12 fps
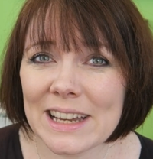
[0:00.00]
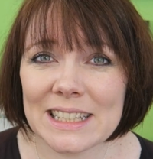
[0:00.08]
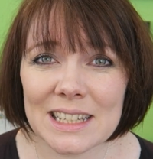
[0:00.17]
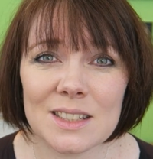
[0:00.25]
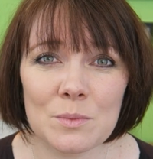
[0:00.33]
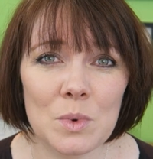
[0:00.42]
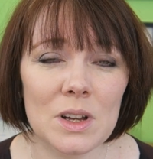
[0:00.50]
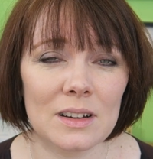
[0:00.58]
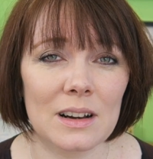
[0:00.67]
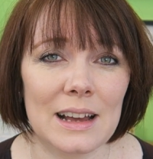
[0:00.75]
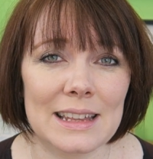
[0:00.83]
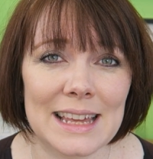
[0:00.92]
It doesn't
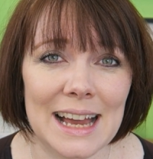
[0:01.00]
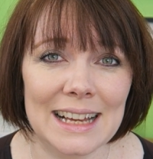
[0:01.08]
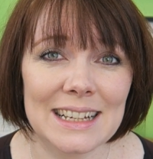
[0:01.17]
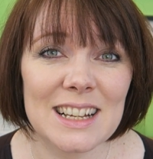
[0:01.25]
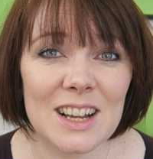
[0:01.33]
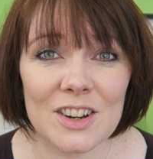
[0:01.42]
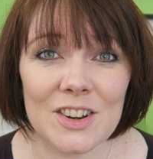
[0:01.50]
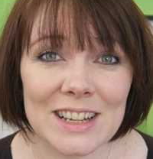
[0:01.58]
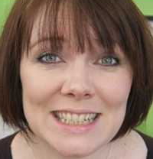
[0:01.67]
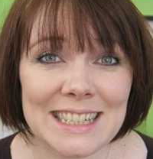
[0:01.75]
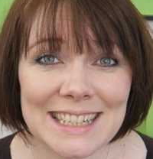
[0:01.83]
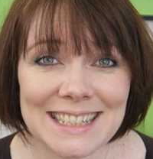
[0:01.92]
work like that.
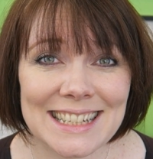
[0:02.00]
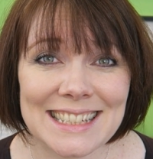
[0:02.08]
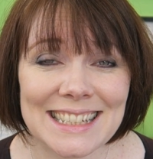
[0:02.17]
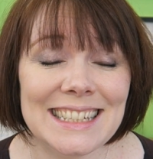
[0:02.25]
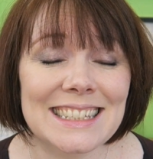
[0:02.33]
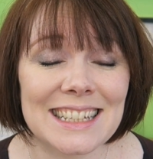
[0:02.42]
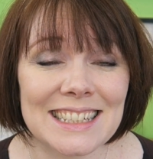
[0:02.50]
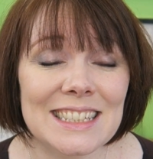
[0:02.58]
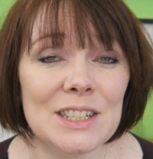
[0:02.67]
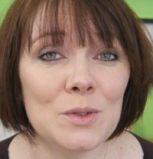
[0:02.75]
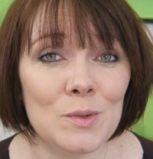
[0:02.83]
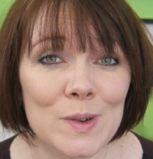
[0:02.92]
9 GCSEs are
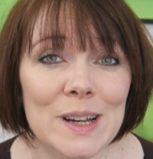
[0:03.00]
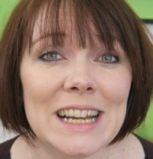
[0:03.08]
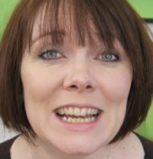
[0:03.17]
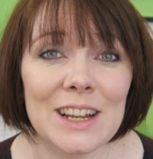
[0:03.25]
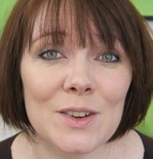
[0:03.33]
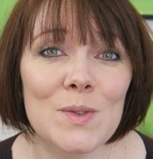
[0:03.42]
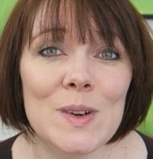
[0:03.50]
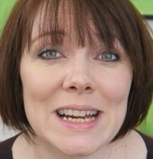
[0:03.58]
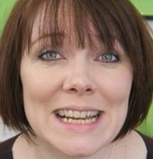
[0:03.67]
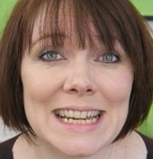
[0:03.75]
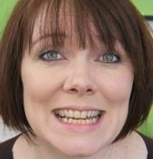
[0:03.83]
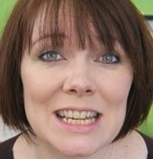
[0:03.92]
still really,
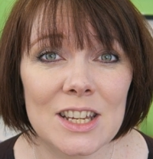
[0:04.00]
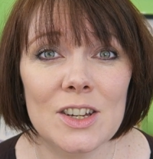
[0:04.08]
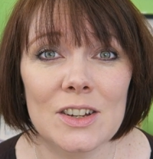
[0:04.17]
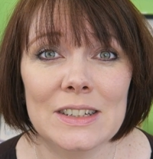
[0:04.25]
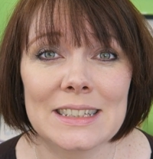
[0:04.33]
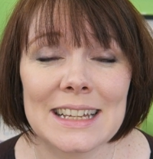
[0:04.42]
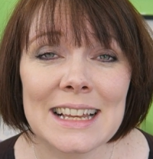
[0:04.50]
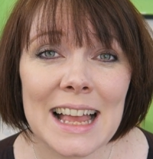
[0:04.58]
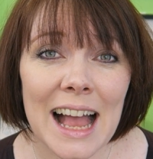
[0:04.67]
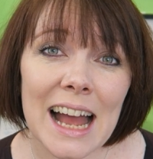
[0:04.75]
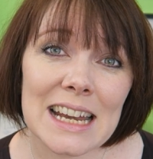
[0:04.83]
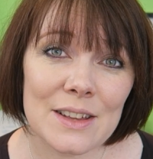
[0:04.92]
really good.
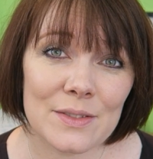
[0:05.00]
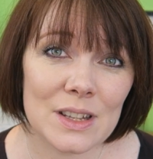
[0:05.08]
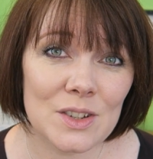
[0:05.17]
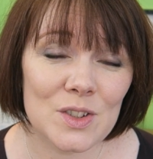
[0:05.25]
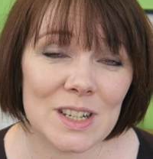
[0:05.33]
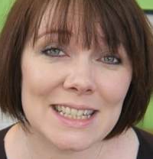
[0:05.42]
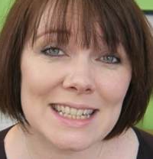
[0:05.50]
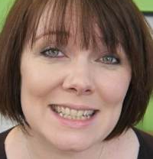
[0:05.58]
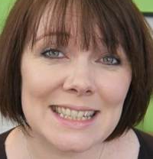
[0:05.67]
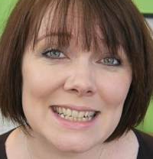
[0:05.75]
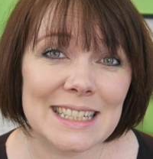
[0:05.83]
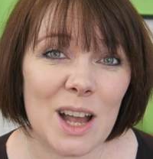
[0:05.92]
And if those
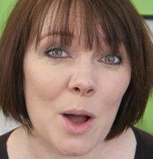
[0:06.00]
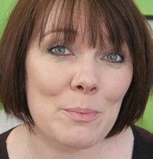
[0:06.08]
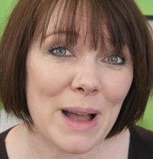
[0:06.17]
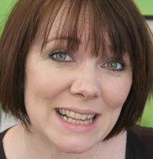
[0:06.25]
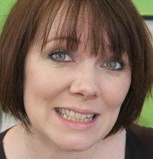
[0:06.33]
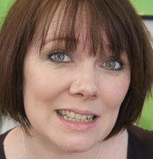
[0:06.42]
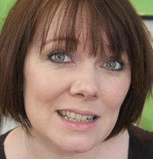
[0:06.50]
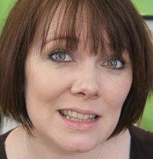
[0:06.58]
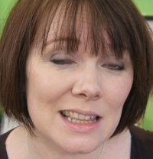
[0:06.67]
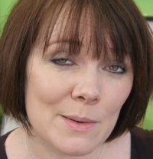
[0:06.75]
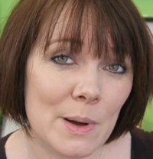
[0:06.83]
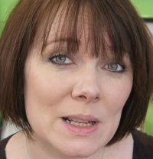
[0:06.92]
GCSEs are better
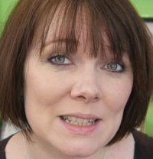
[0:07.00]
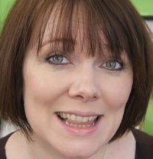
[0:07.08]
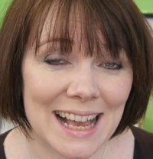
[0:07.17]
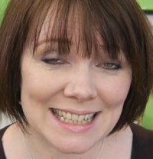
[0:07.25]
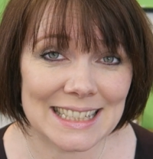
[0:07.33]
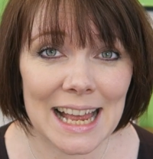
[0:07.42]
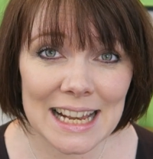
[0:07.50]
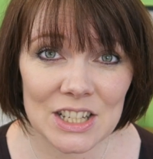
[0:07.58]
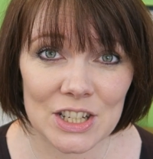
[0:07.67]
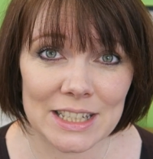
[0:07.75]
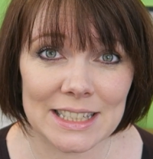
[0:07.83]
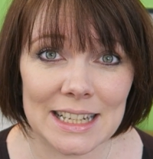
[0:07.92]
than the person that has
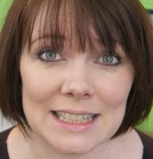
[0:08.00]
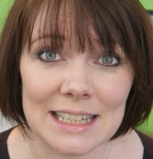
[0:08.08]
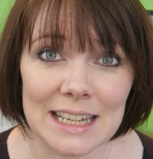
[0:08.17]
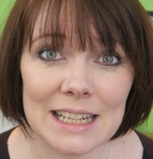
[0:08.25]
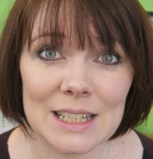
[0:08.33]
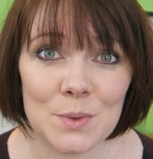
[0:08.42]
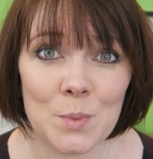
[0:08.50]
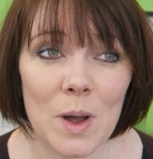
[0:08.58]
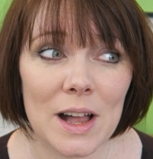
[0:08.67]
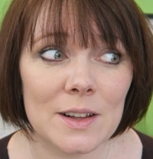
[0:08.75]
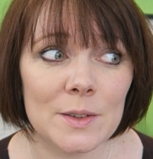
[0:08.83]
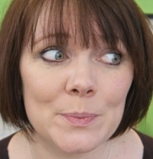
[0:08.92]
10 GCSEs,
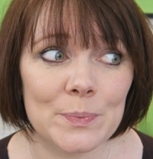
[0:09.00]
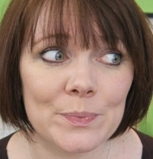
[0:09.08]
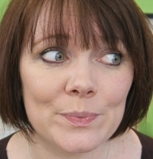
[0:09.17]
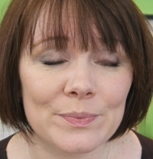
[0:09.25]
well,